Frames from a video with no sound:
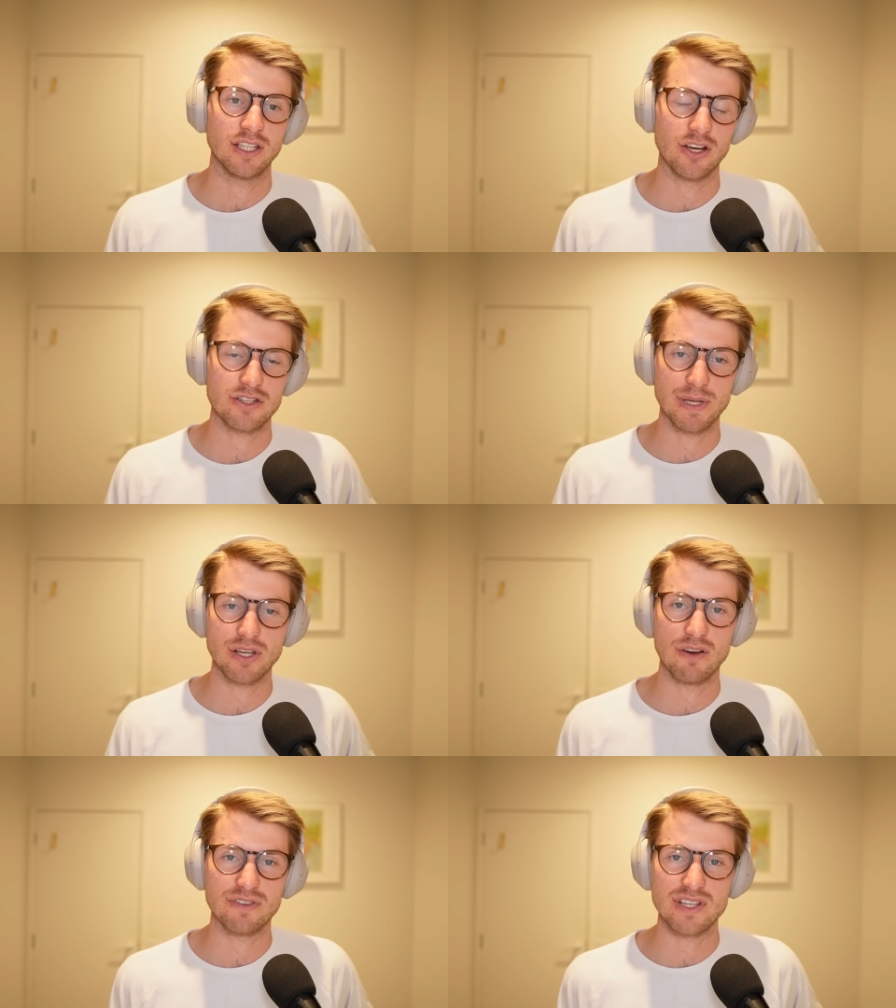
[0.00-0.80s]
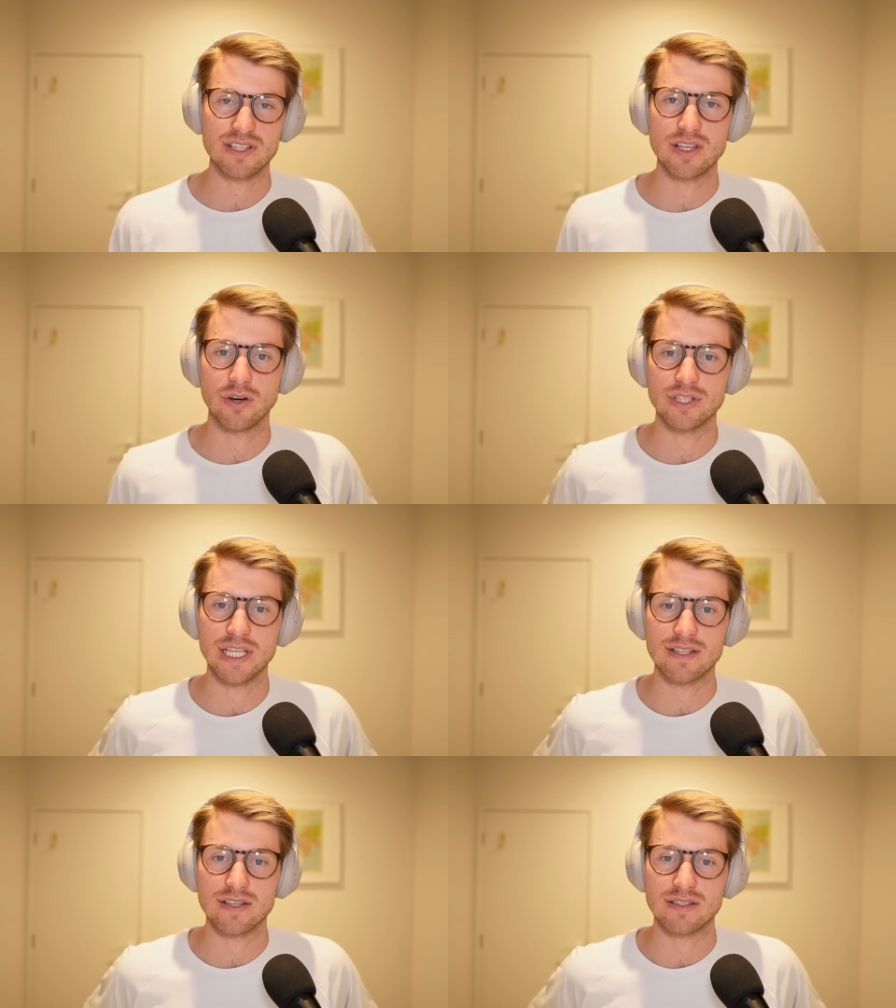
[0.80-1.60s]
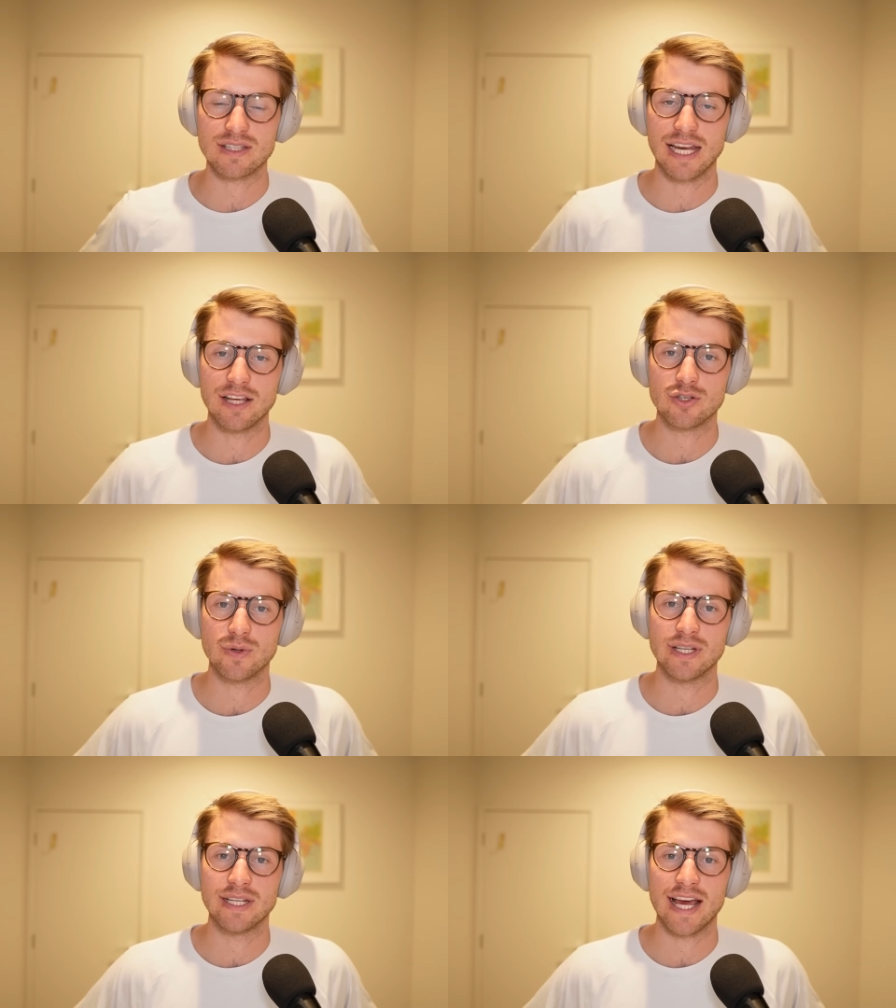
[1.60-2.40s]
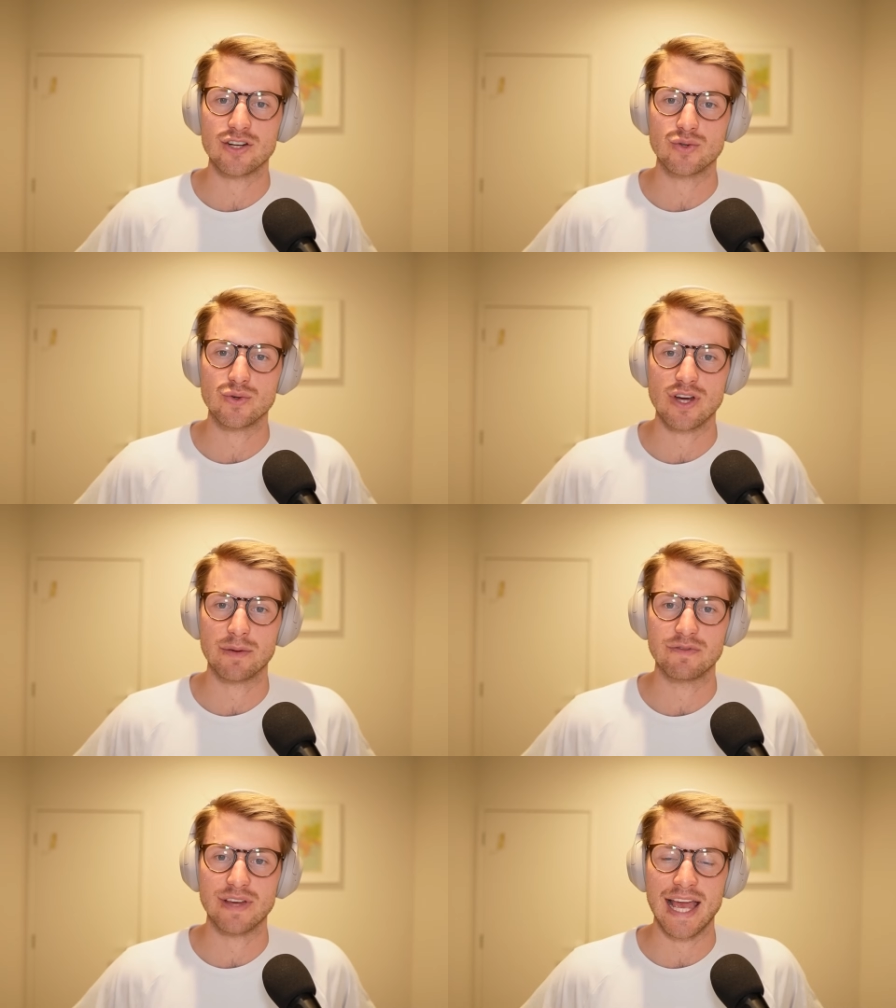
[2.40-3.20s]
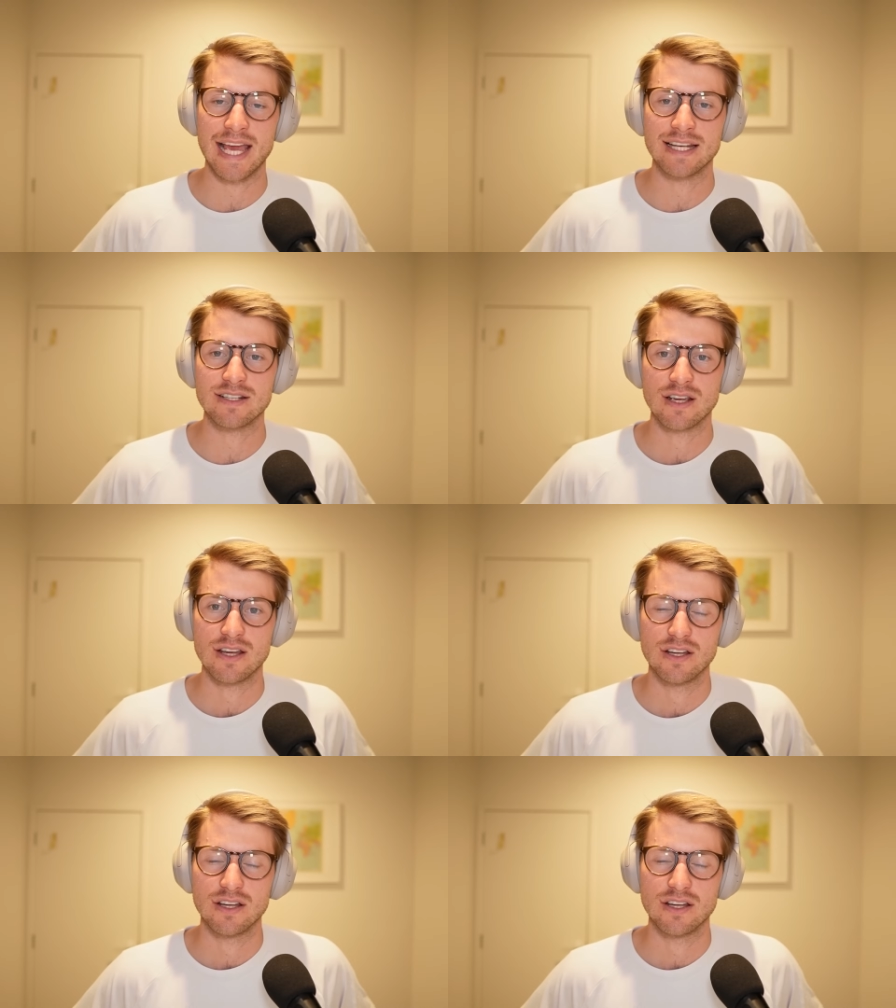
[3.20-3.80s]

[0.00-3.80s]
It's been going for 60 odd years. It's getting to a natural type of end.